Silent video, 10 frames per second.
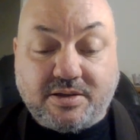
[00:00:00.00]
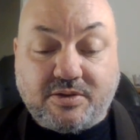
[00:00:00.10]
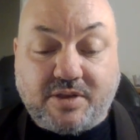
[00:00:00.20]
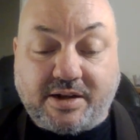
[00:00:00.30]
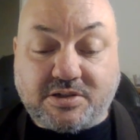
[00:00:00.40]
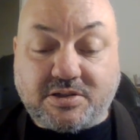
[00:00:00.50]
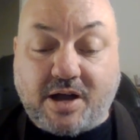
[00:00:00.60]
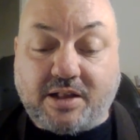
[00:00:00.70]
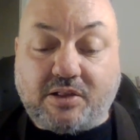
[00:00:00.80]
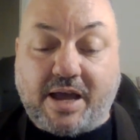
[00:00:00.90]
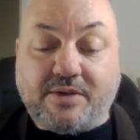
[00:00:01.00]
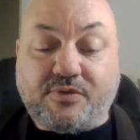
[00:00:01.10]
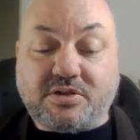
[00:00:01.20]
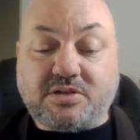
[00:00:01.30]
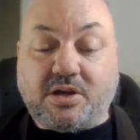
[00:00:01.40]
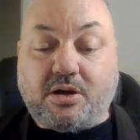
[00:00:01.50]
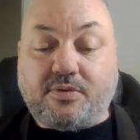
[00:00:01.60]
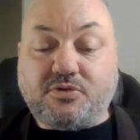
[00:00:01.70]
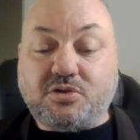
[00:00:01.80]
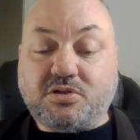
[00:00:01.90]
that it's not life
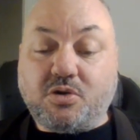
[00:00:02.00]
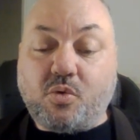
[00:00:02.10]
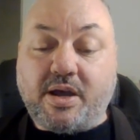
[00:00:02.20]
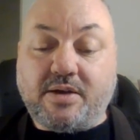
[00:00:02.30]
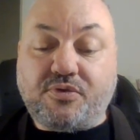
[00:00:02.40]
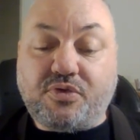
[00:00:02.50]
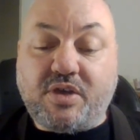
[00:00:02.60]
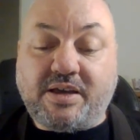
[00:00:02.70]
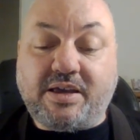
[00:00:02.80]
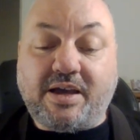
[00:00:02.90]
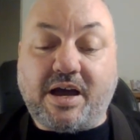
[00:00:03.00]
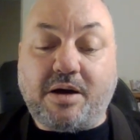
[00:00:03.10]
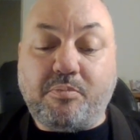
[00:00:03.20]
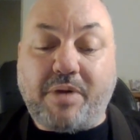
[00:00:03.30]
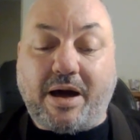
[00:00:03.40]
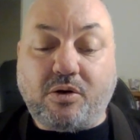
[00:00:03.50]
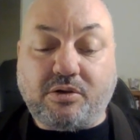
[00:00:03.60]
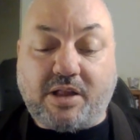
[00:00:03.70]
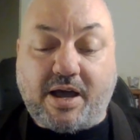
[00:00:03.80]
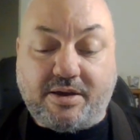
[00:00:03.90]
itself, just a way of thinking about
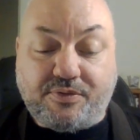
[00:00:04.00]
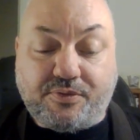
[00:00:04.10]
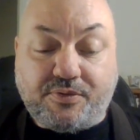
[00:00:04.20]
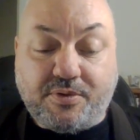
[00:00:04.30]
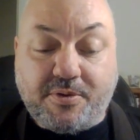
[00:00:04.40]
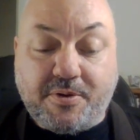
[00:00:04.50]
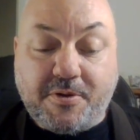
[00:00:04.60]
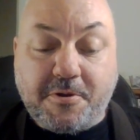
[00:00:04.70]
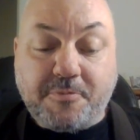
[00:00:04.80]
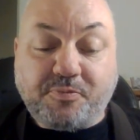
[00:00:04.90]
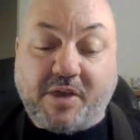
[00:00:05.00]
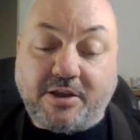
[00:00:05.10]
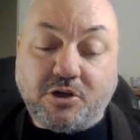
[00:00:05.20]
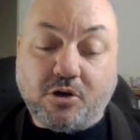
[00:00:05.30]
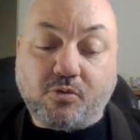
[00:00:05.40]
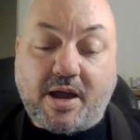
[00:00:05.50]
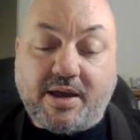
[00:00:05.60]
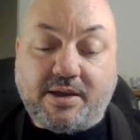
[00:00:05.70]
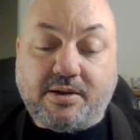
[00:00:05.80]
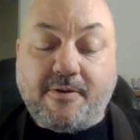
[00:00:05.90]
life. And you're
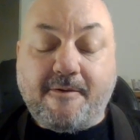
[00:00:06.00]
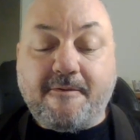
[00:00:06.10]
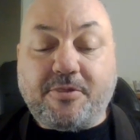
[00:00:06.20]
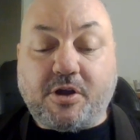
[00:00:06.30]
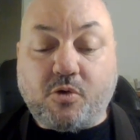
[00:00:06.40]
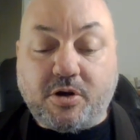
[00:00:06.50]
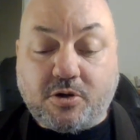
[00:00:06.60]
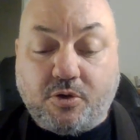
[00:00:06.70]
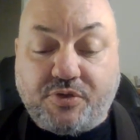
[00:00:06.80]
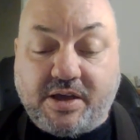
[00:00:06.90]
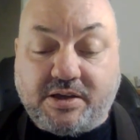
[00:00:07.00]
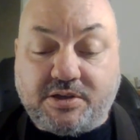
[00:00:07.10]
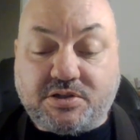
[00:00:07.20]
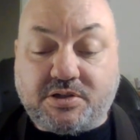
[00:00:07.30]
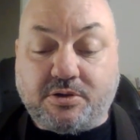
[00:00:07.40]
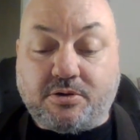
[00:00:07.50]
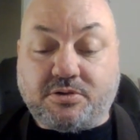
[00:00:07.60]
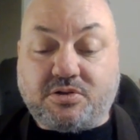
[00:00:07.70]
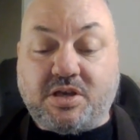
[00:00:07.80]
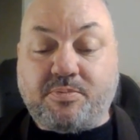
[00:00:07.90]
right. The critical thinking skills,
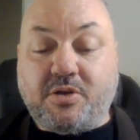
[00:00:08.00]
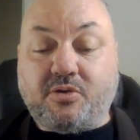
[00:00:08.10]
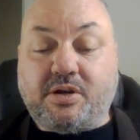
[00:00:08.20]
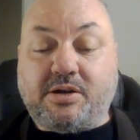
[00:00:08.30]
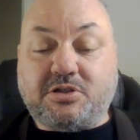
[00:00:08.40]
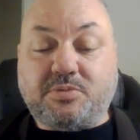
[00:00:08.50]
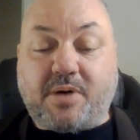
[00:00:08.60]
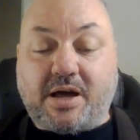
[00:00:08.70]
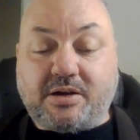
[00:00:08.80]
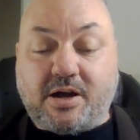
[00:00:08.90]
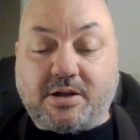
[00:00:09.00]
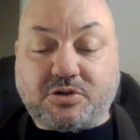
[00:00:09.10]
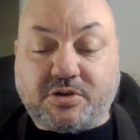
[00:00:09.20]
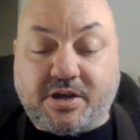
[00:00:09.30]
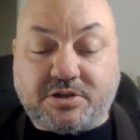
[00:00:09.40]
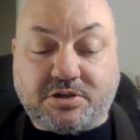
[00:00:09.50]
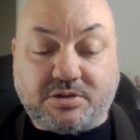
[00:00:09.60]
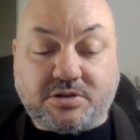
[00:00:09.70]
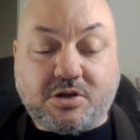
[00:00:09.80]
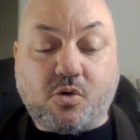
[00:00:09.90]
the ability to spot
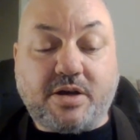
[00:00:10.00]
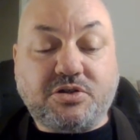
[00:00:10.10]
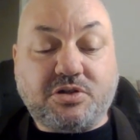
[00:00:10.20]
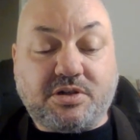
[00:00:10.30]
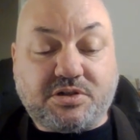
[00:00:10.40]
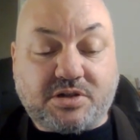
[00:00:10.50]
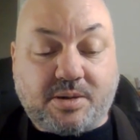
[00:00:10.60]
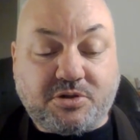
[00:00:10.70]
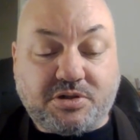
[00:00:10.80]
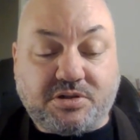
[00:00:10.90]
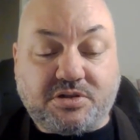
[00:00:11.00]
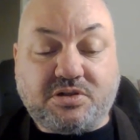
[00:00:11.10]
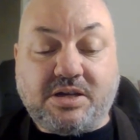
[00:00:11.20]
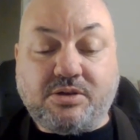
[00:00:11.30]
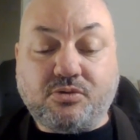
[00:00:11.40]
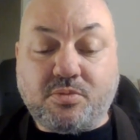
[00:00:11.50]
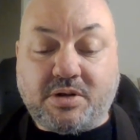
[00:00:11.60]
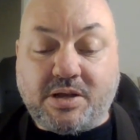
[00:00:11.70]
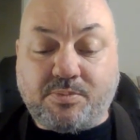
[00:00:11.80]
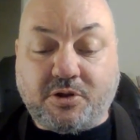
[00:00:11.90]
contradictions, question assumptions, see through
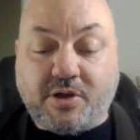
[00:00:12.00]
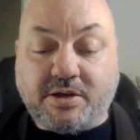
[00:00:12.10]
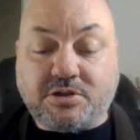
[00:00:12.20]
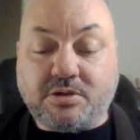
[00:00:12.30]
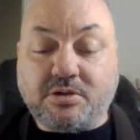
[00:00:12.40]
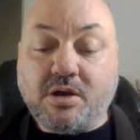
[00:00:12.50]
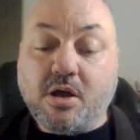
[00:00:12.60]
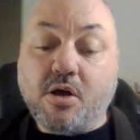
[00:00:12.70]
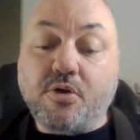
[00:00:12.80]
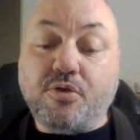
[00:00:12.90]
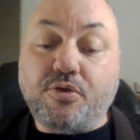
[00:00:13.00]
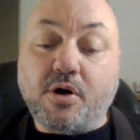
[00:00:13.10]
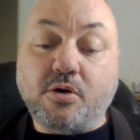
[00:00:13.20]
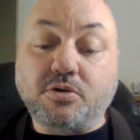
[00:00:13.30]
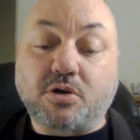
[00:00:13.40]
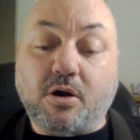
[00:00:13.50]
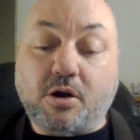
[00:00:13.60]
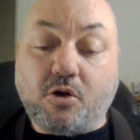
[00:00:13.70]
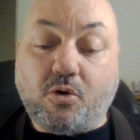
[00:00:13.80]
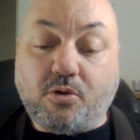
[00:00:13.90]
manipulation, those are
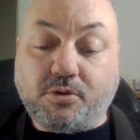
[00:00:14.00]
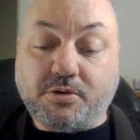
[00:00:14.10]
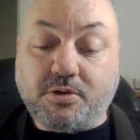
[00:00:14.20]
gold.